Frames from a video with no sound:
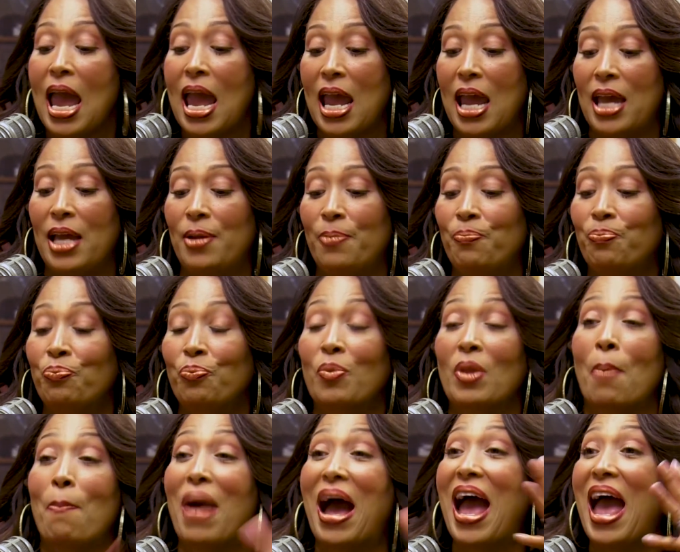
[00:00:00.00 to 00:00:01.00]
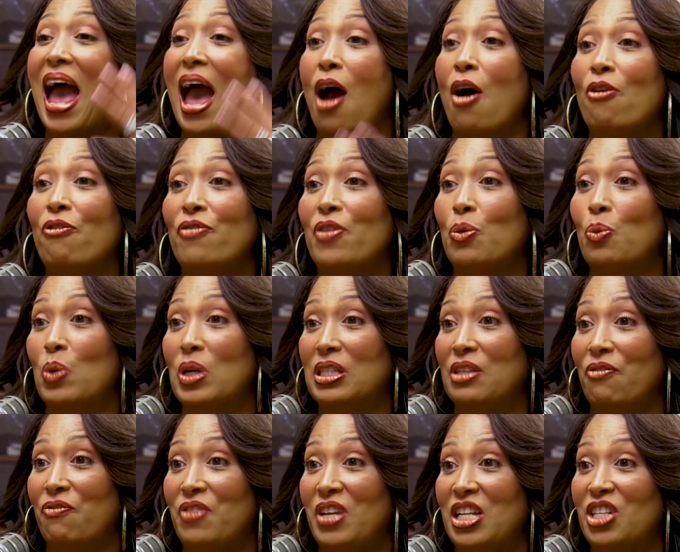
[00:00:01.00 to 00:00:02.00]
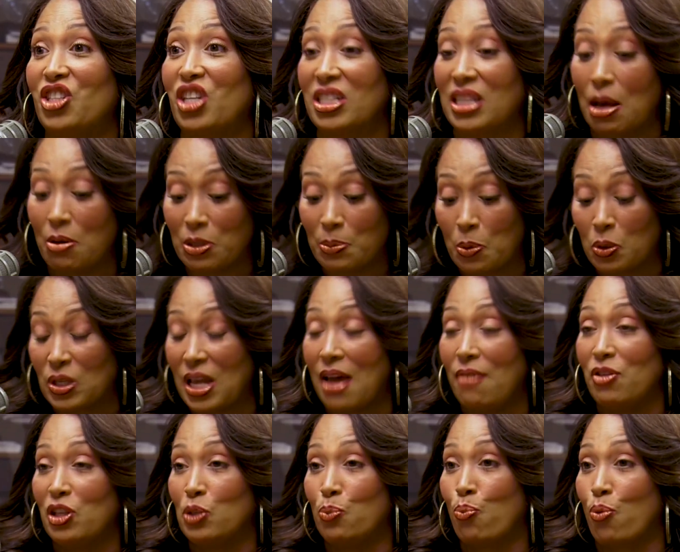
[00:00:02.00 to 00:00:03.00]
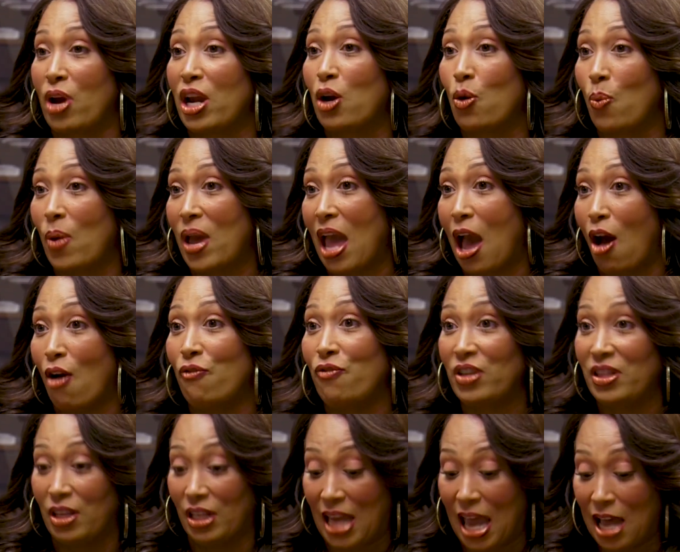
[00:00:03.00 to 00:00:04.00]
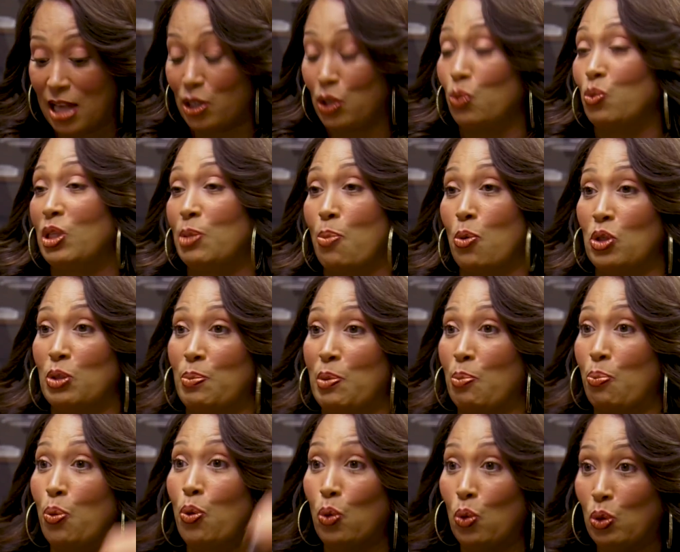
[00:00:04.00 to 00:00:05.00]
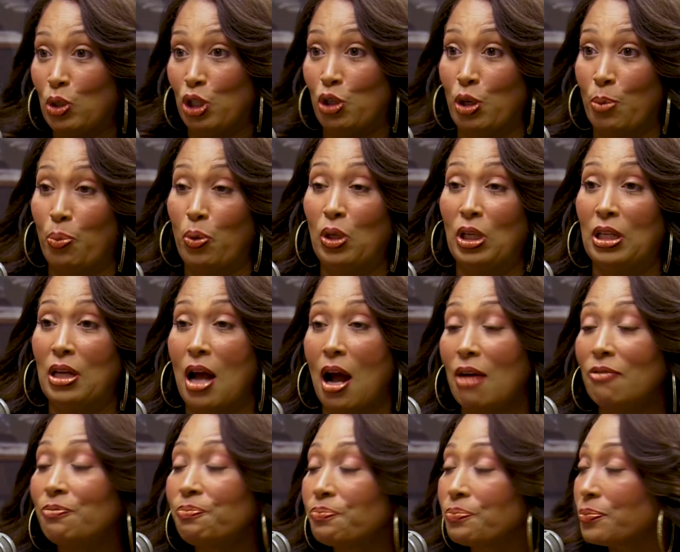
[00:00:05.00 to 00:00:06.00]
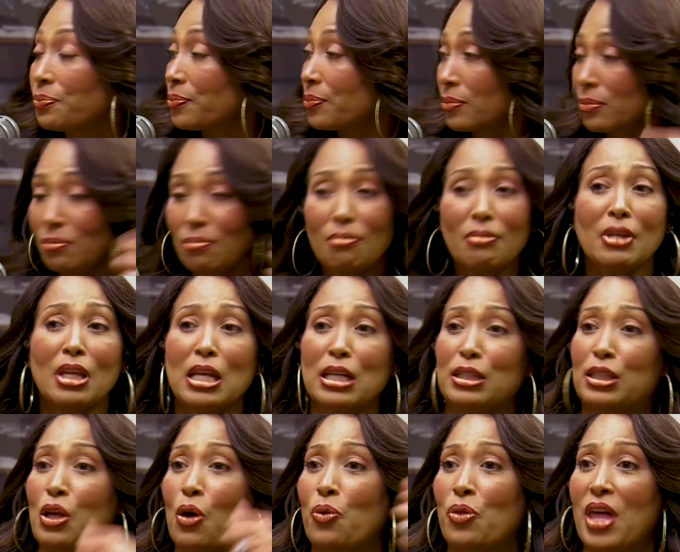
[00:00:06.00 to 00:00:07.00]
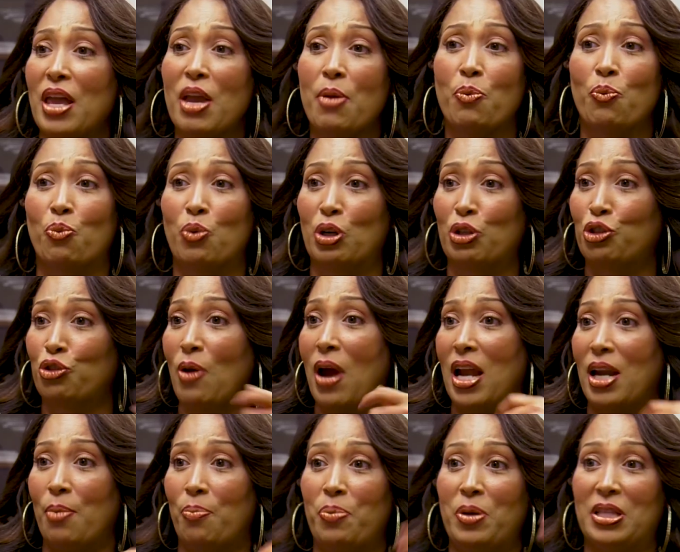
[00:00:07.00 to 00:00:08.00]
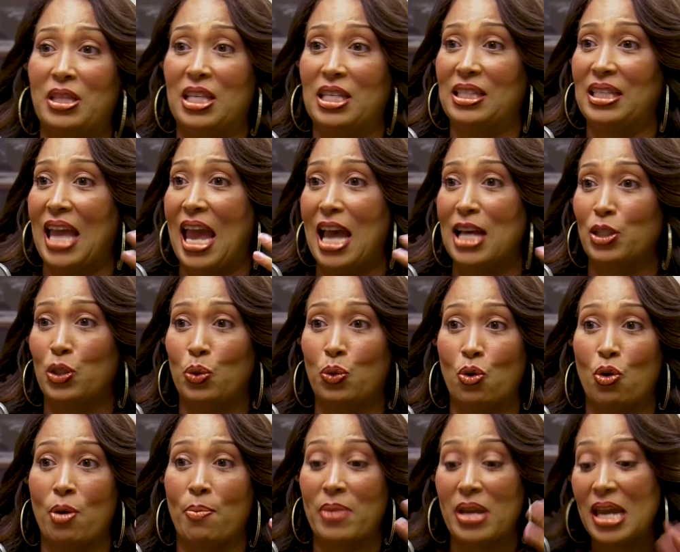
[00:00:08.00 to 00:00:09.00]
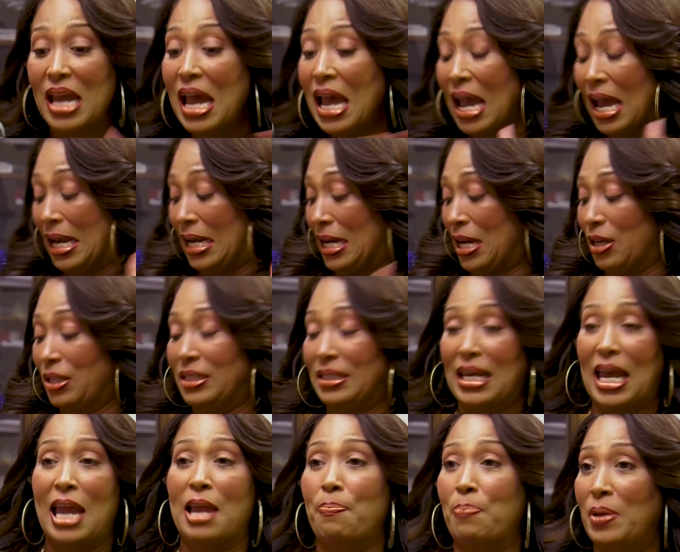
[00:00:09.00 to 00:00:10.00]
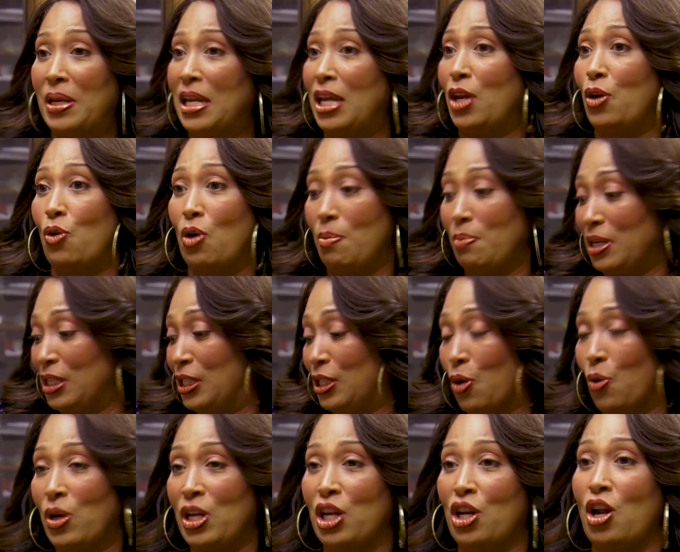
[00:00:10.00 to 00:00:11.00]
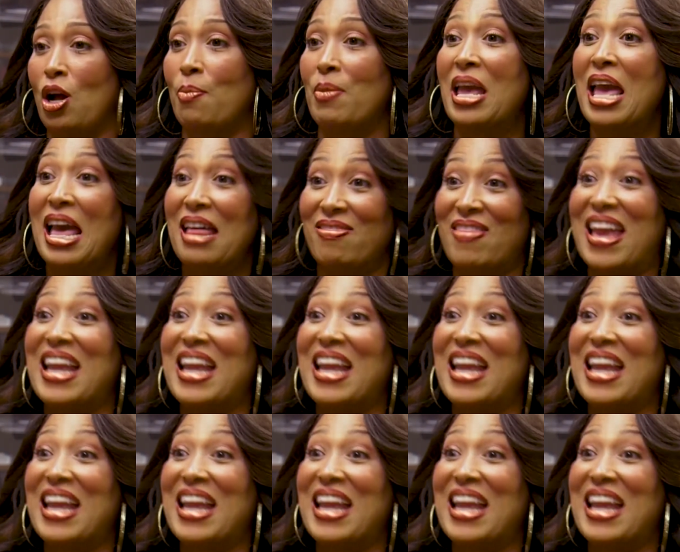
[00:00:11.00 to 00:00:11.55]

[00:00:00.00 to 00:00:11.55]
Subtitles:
And my outfit wasn't finished because I was supposed to have this breakaway outfit. The cat suit was supposed to be pulled. You could pull it off. So they were trying to put this cat suit on me, and they're taping it on me, sewing it on me.